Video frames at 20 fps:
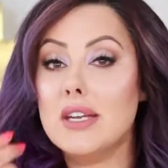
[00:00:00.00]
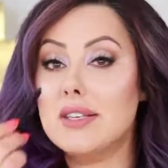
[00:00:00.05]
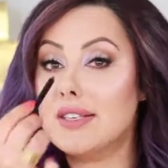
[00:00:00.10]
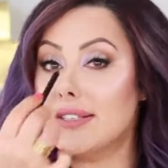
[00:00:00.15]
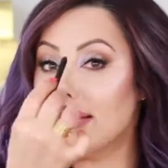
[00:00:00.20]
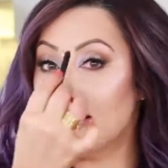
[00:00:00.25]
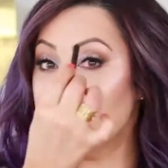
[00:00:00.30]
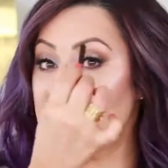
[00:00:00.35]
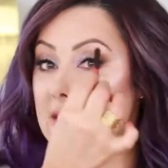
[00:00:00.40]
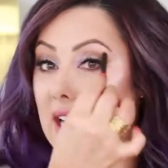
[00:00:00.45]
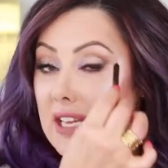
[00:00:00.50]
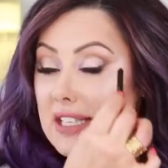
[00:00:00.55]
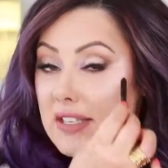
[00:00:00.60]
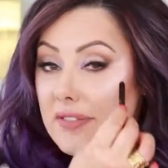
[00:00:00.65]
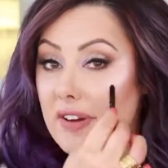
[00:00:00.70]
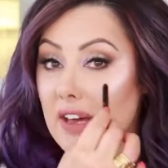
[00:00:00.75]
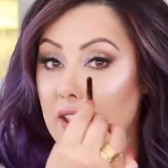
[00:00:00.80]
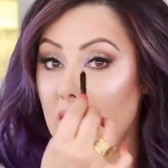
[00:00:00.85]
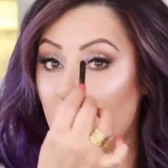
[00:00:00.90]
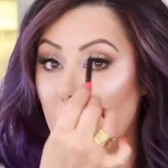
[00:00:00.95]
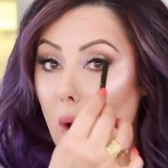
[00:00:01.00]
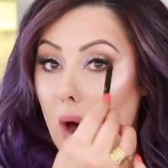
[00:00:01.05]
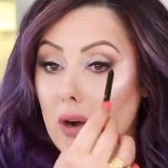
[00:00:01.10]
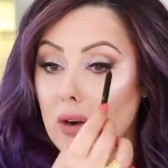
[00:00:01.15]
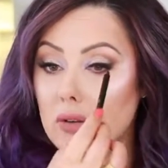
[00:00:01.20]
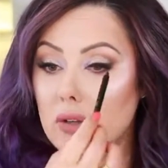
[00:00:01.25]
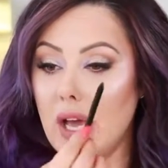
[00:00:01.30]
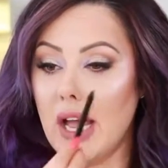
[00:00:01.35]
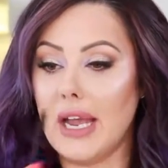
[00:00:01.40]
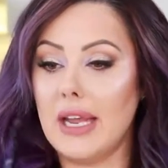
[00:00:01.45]
Just intensify that
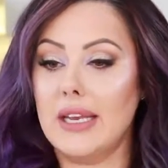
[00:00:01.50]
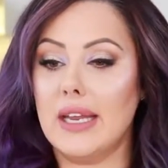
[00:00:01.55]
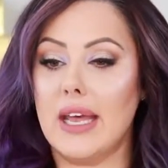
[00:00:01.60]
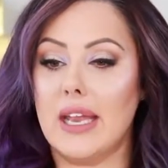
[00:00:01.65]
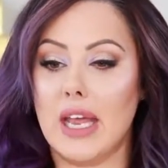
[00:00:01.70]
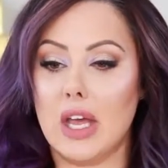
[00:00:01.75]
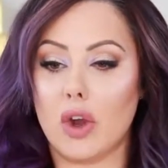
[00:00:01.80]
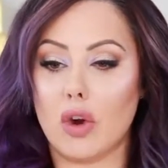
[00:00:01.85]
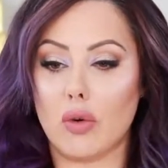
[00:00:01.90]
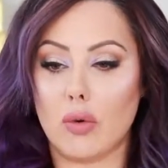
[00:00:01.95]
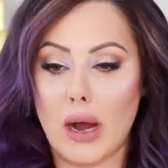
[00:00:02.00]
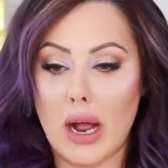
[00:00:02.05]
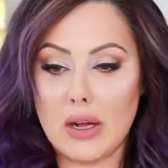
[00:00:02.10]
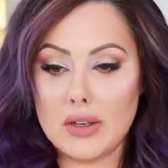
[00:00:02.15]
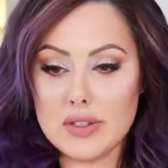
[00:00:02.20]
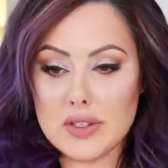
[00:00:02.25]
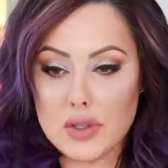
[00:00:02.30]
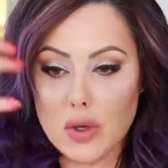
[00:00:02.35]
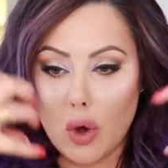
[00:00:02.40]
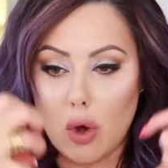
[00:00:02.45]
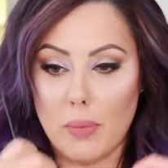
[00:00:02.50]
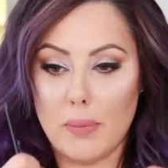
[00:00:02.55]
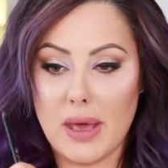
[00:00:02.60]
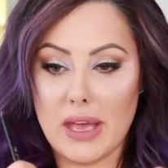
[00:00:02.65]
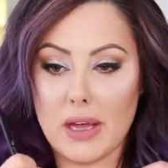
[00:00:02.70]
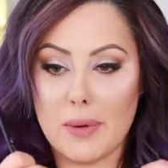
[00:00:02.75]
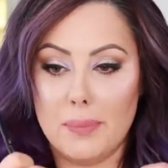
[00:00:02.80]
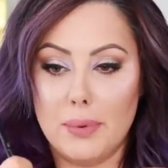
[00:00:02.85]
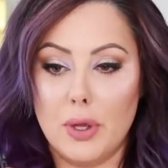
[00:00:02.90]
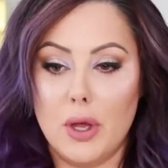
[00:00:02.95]
waterline and it grounds the whole
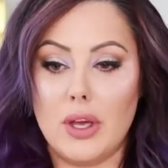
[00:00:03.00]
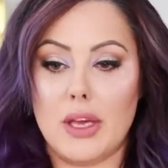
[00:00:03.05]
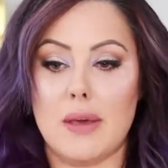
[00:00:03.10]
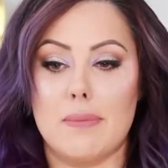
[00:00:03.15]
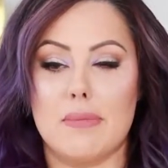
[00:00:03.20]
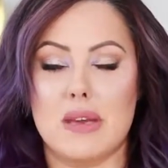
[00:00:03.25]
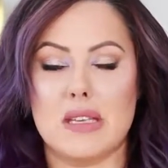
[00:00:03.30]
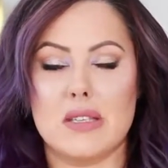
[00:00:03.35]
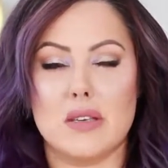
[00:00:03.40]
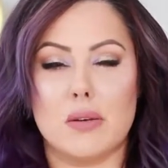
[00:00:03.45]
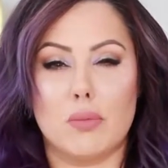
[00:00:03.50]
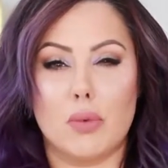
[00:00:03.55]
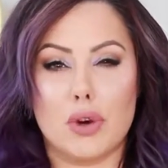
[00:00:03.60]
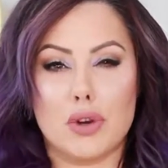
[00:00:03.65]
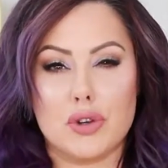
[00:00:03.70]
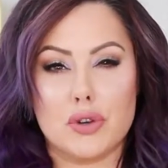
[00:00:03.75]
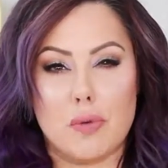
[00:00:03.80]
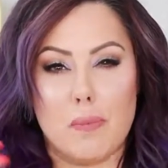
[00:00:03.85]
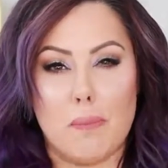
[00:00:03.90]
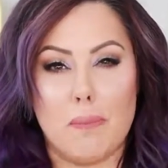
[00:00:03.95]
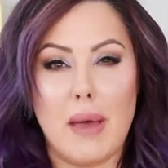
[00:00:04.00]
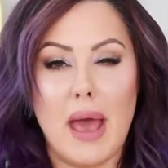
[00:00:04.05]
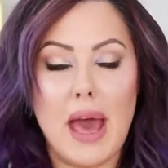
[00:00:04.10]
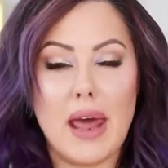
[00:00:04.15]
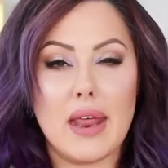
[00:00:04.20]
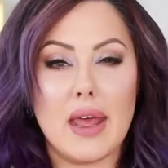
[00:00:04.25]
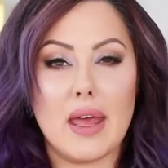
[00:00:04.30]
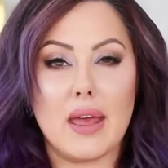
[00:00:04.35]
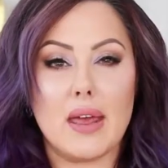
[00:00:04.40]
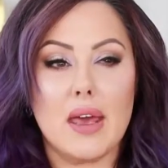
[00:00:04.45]
makeup look, it makes it more
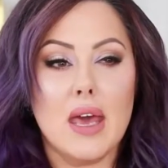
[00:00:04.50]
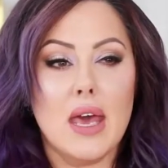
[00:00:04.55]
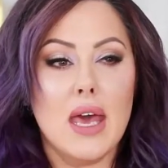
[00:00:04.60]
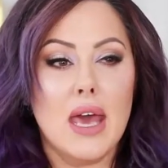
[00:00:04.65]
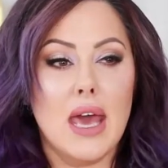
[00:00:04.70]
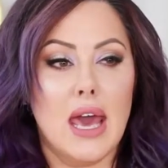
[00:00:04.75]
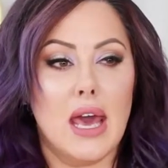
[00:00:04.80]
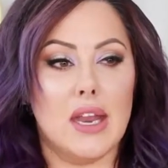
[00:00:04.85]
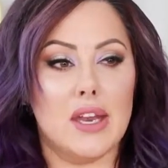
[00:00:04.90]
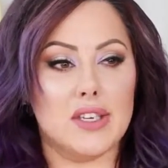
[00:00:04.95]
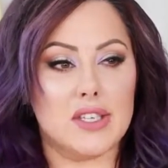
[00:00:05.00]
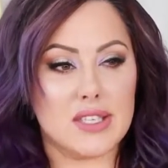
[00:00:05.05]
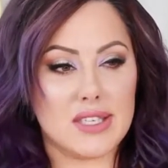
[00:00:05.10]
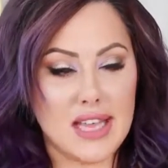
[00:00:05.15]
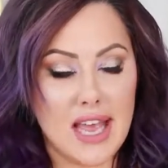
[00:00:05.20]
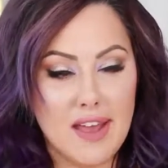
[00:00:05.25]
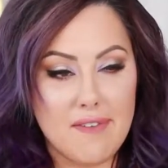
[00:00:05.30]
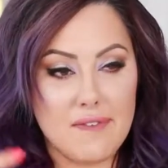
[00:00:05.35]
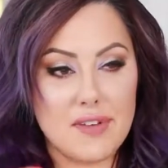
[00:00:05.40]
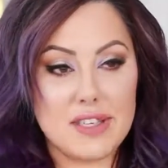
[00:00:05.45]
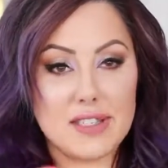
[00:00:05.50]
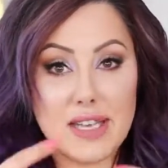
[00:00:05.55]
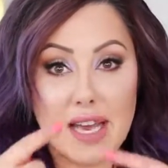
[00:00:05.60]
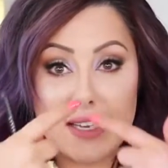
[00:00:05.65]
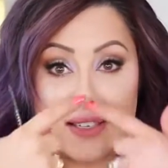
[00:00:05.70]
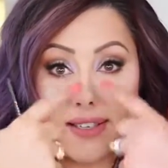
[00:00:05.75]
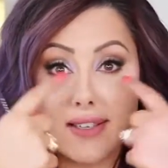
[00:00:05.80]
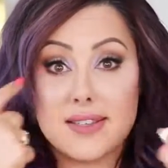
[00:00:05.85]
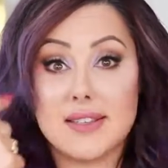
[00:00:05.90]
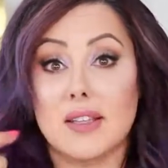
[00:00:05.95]
dramatic, and it just
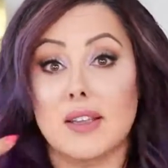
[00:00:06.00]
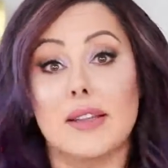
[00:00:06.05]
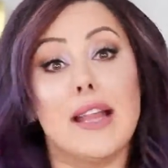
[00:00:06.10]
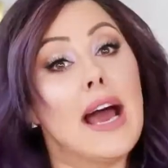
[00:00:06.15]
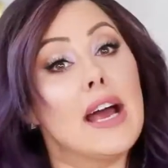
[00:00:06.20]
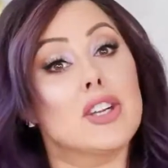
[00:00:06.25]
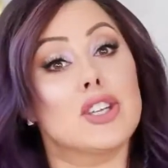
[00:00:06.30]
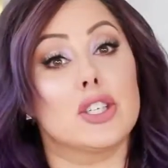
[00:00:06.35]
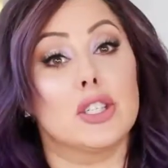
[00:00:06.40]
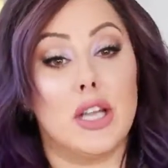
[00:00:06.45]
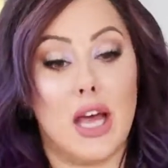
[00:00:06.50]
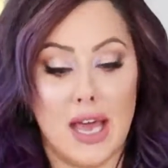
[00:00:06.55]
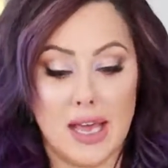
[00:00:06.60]
emphasizes the lash